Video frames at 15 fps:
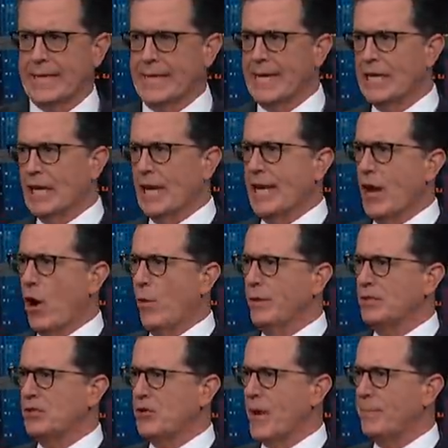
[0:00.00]
Gidley
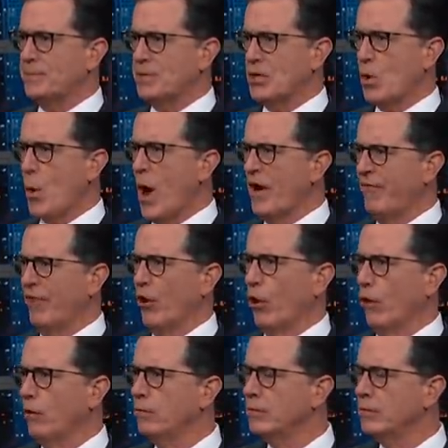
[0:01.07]
always drops the quaffle.